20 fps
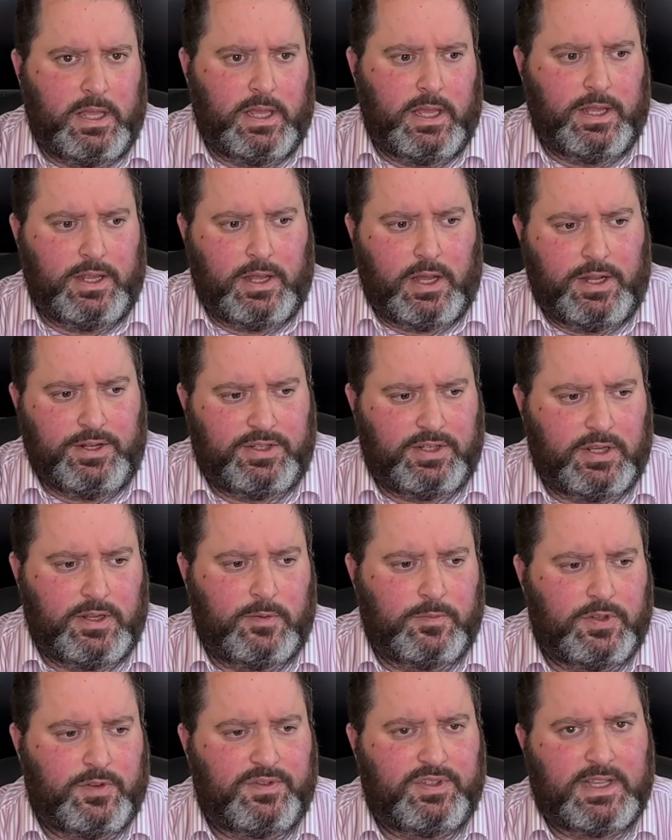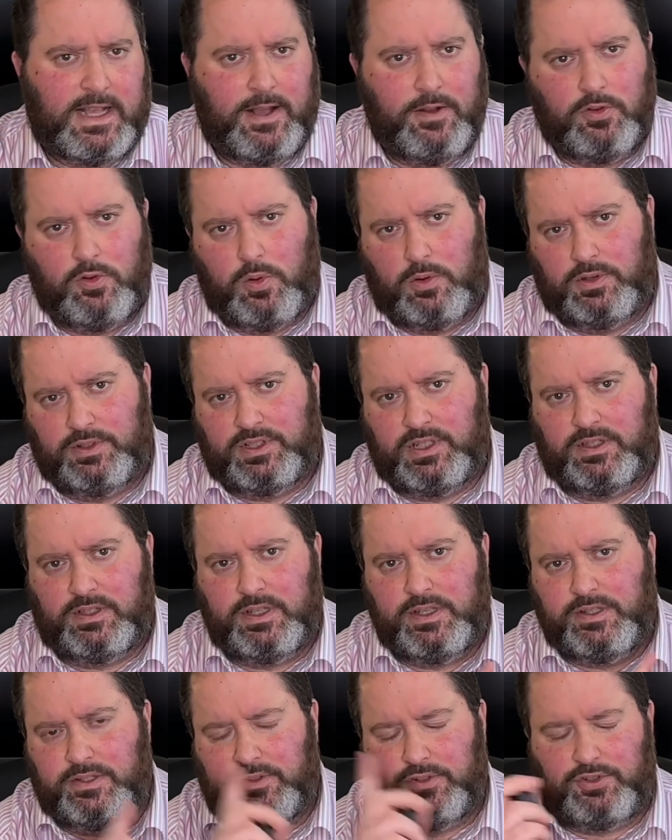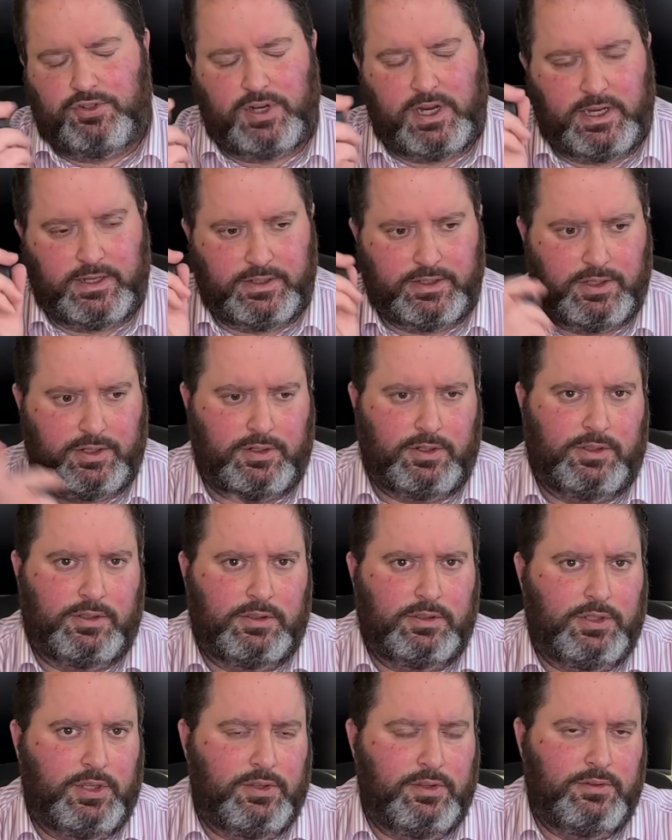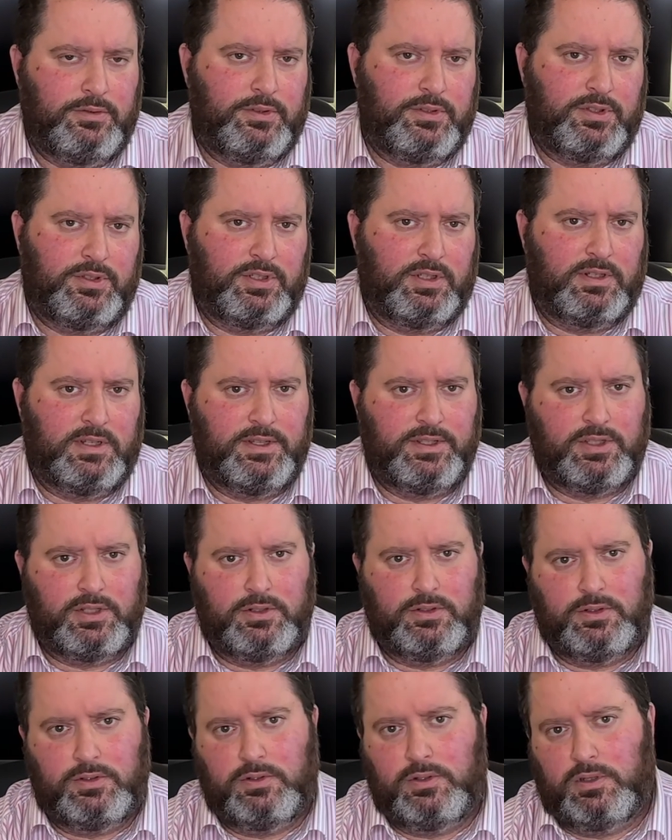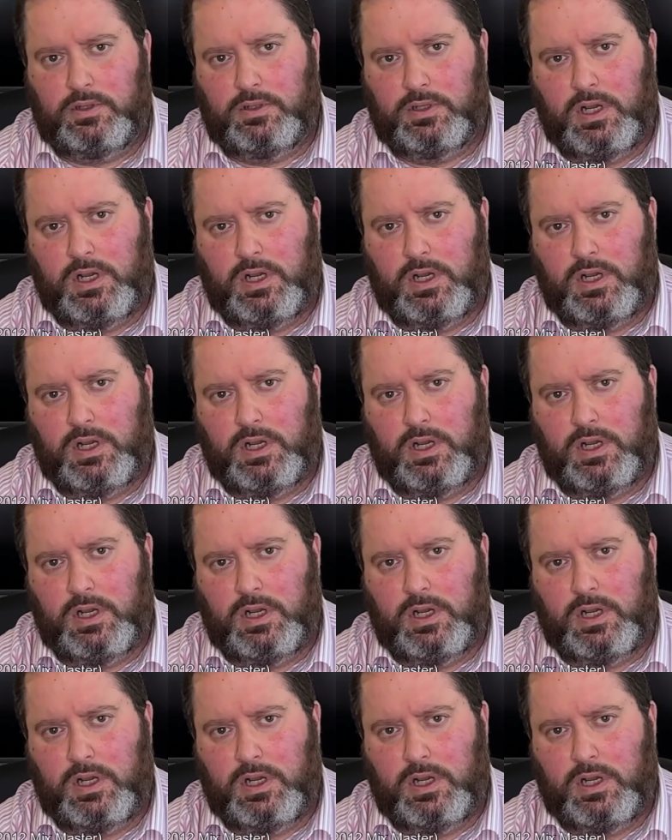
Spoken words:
In terms of sound quality, these are the tracks that I use to listen.